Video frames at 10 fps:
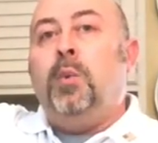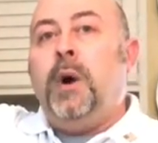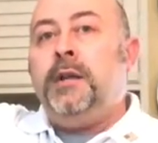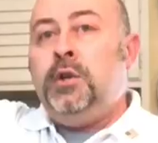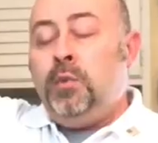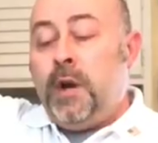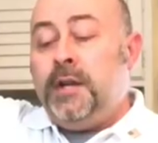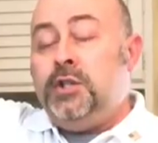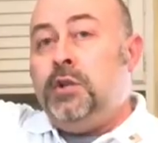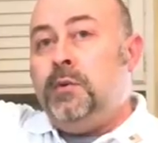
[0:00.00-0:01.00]
What you
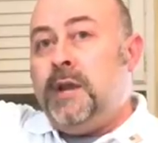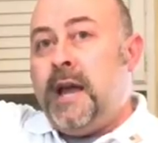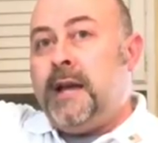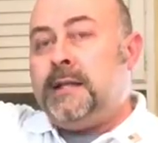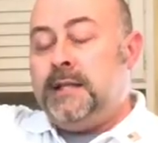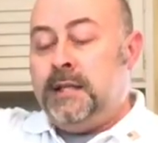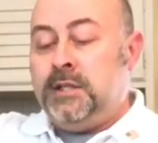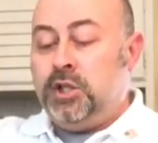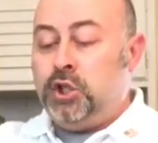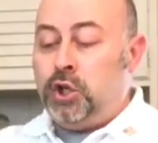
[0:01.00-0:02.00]
wanna do next
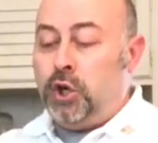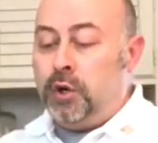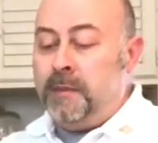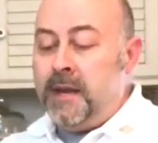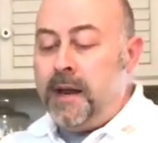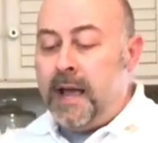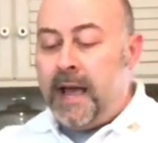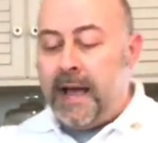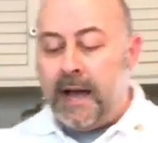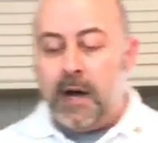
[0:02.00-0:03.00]
is determine
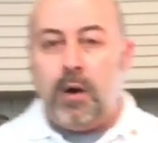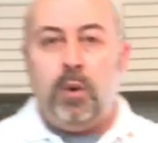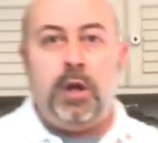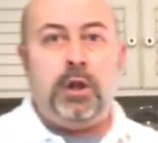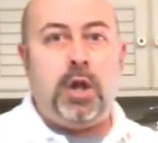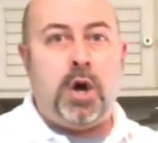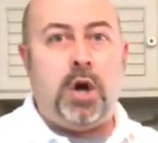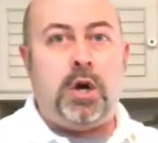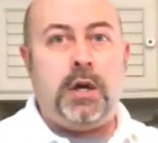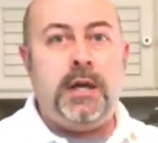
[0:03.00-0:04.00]
how
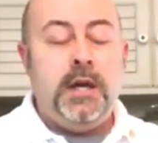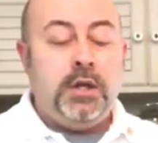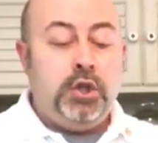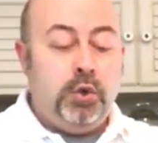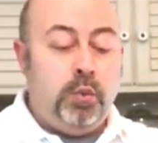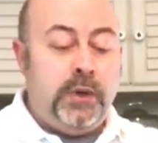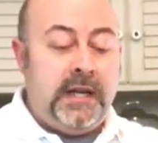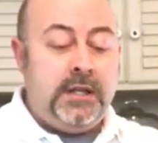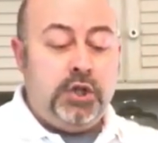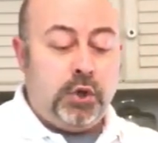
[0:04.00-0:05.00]
long you
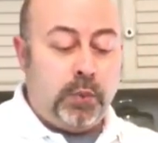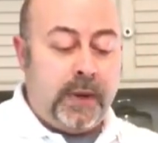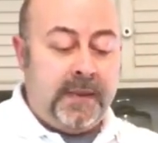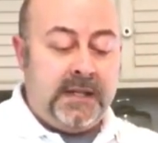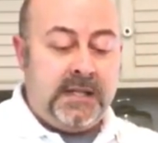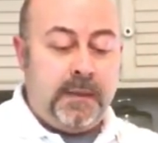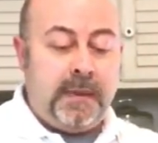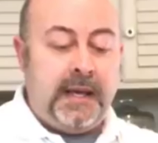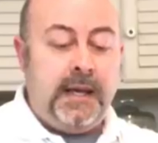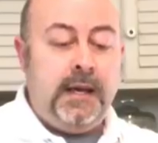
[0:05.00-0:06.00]
need your ribbon to
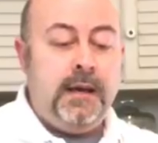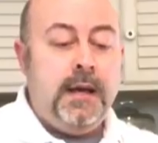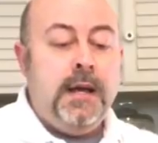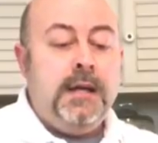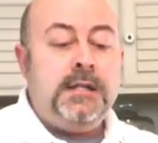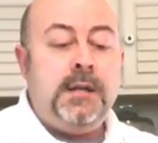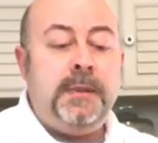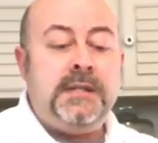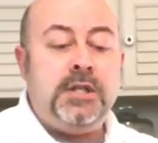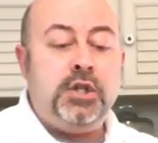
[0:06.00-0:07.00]
be to
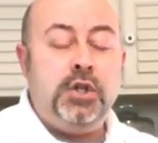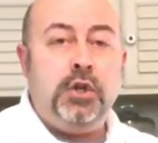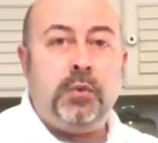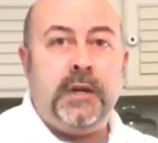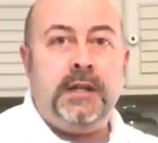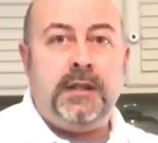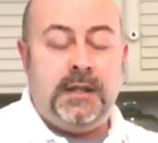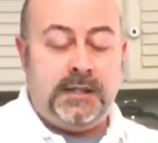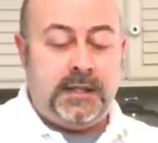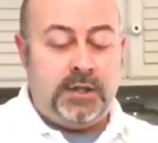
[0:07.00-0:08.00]
position your wreath in
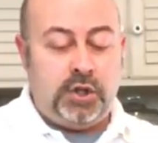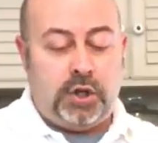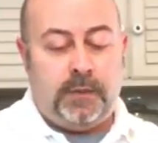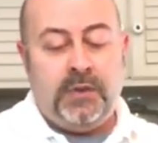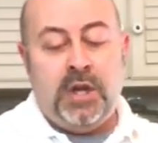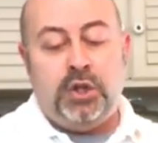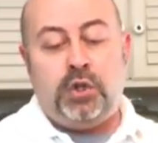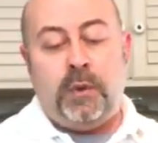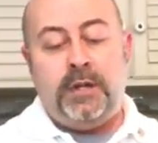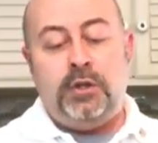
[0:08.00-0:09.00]
the center.
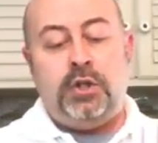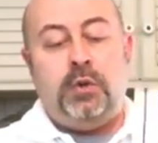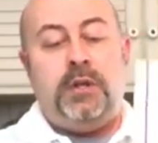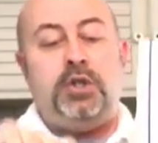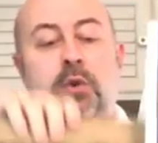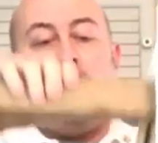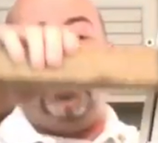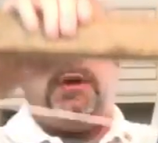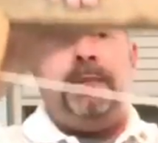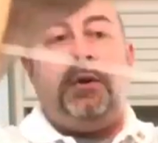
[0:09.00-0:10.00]
So what you do is you
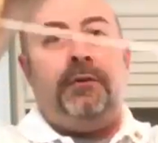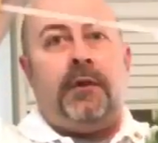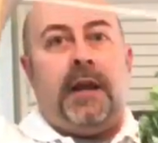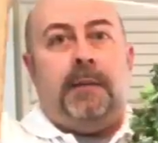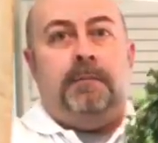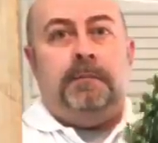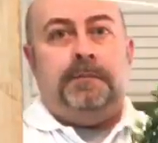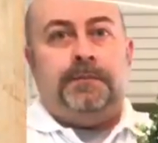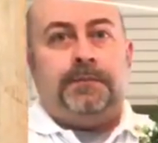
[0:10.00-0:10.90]
hold up your frame,